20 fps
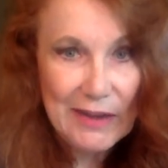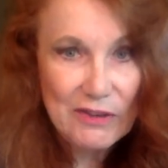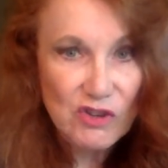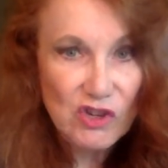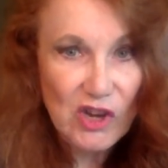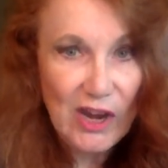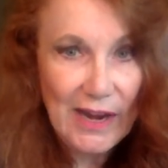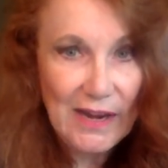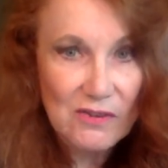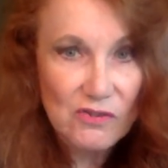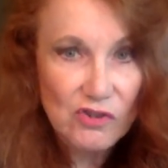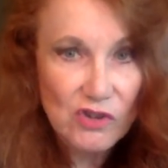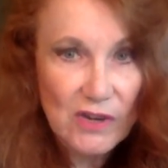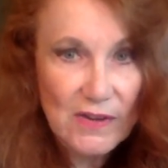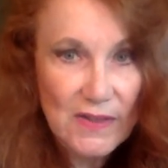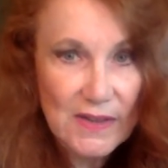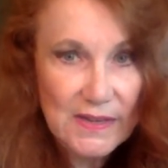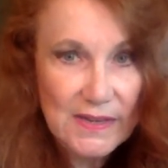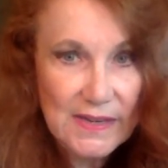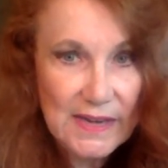changing
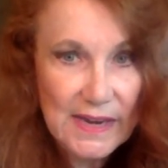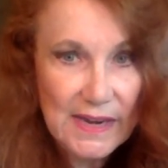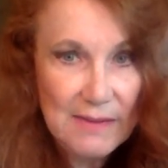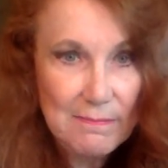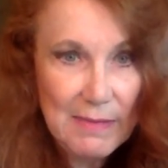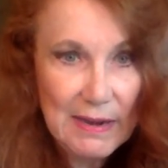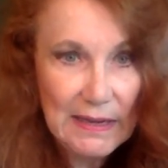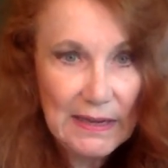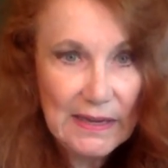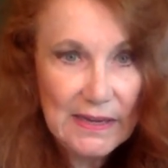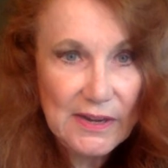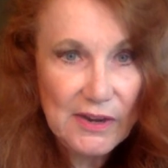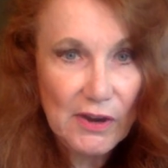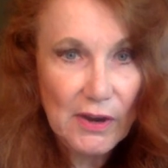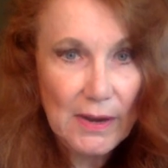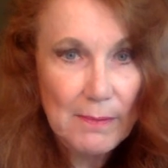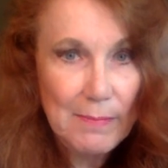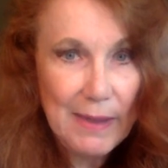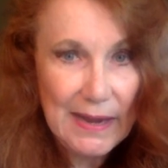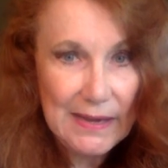the 10
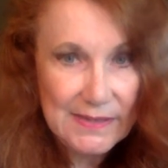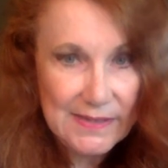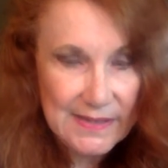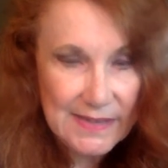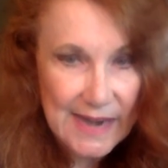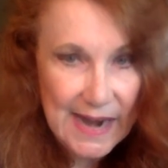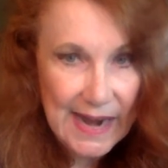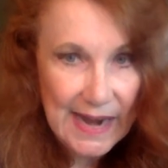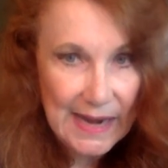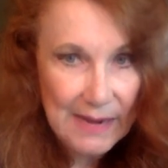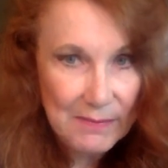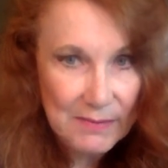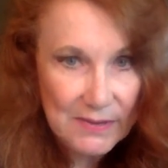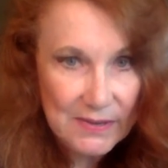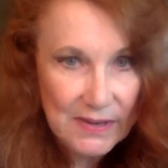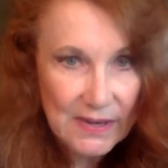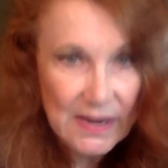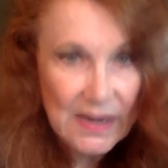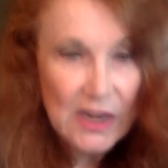military base names